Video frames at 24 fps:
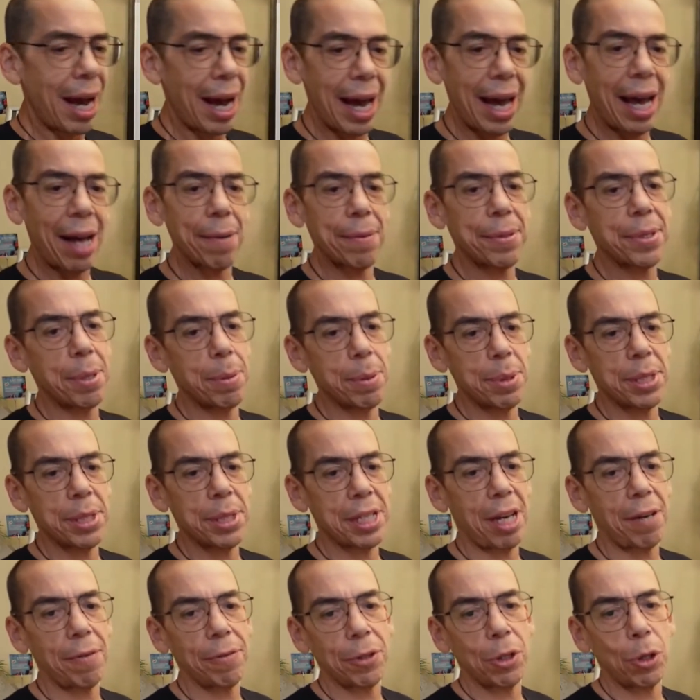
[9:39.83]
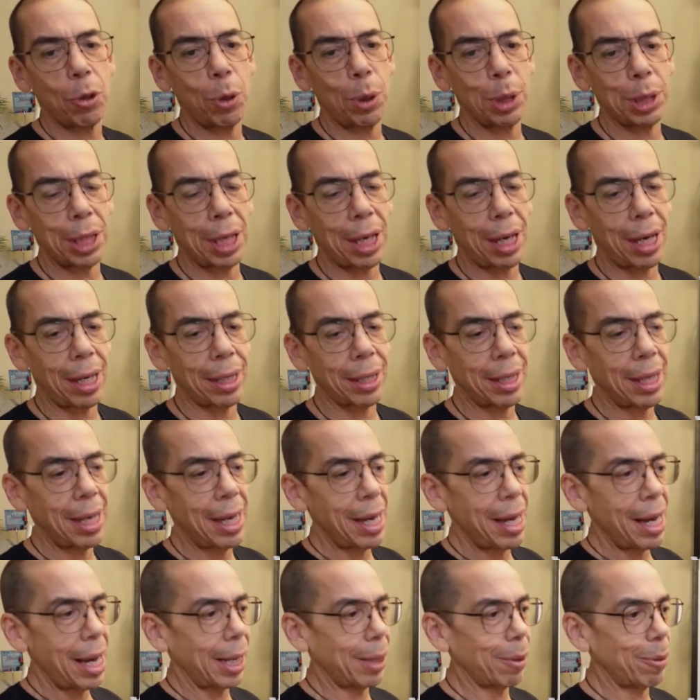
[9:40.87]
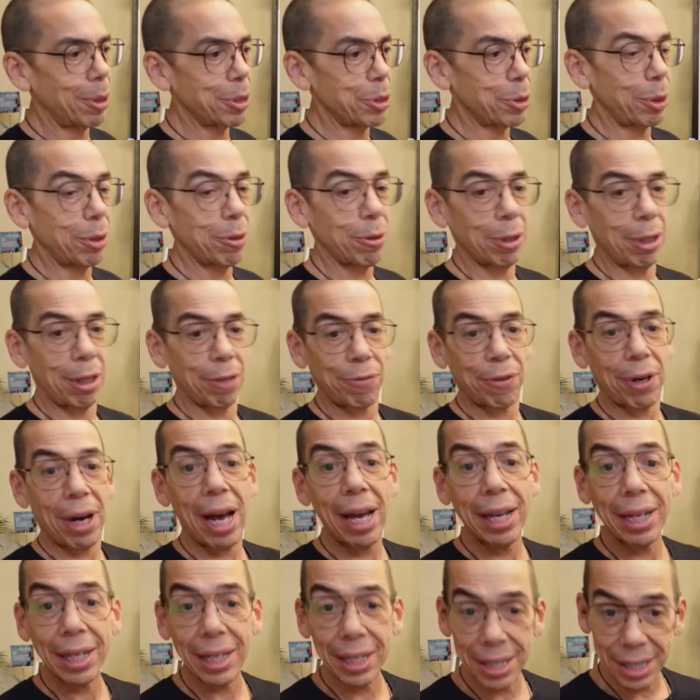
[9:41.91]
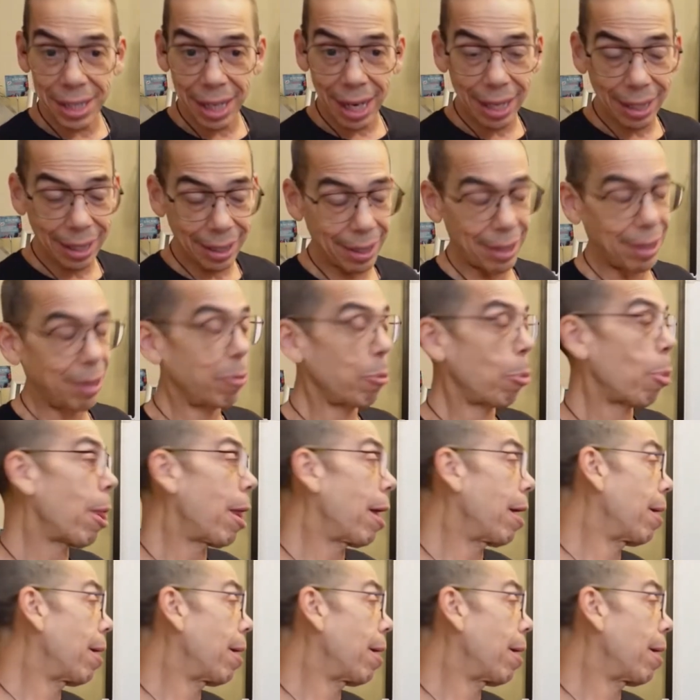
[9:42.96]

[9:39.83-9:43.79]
I have some stuff going on, and I was wondering if I could take it."